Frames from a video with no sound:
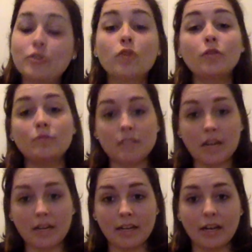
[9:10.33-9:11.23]
So if you've
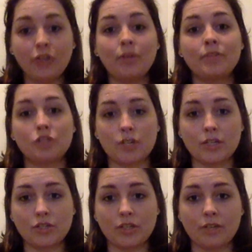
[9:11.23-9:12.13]
done it and you have a
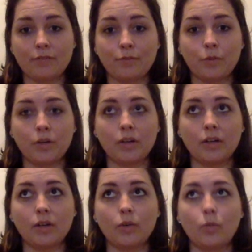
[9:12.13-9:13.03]
suggestion
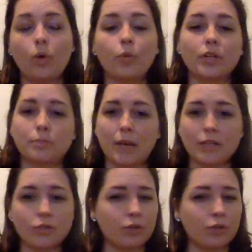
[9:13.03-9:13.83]
for what works best,